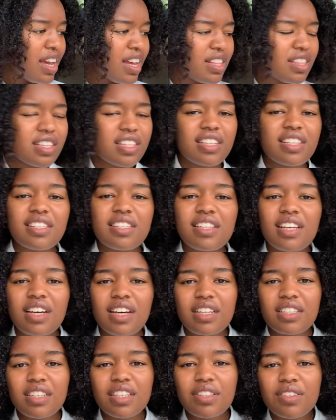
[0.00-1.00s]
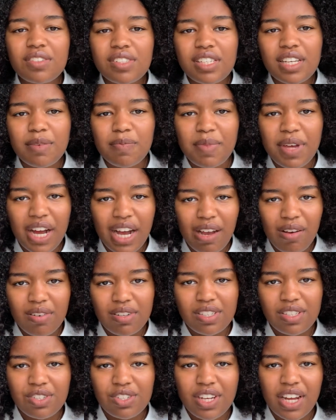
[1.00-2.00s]
And then another tip that I would
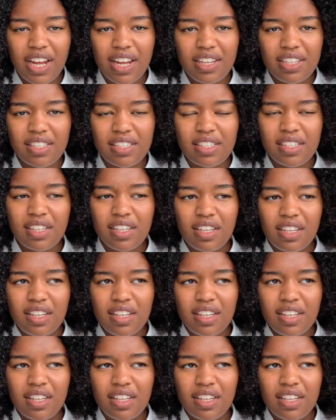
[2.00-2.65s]
suggest